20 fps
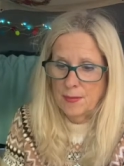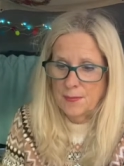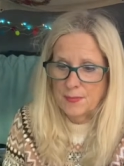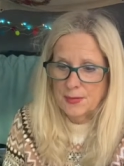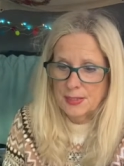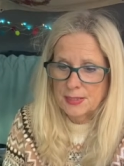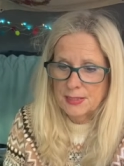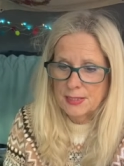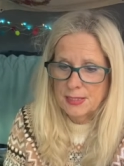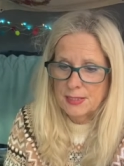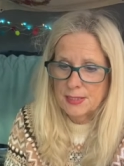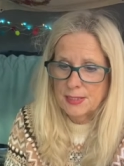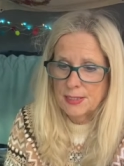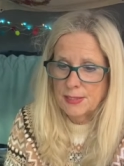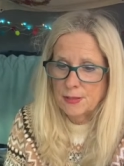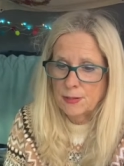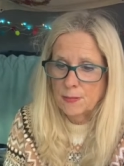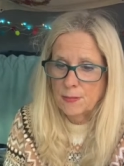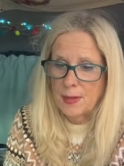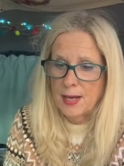It says
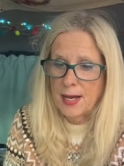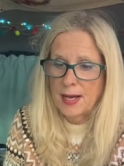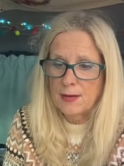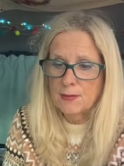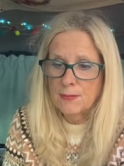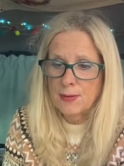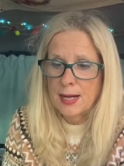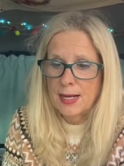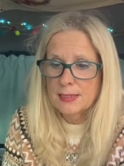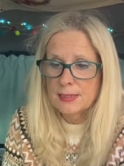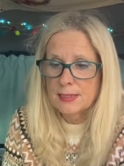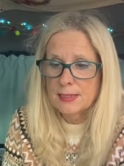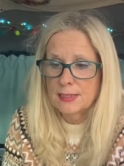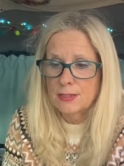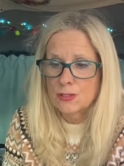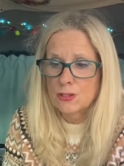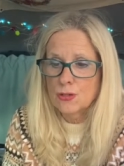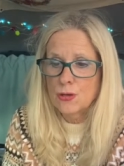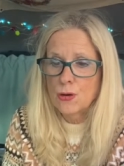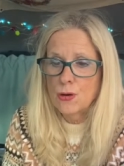here, pack rats
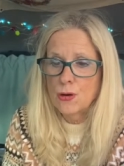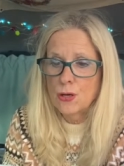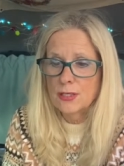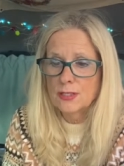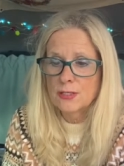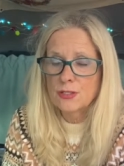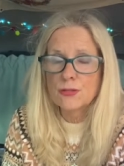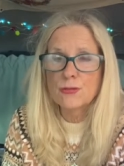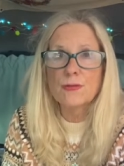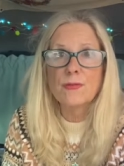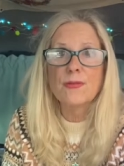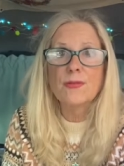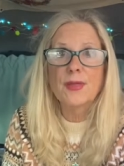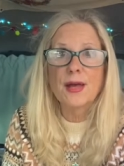can cost you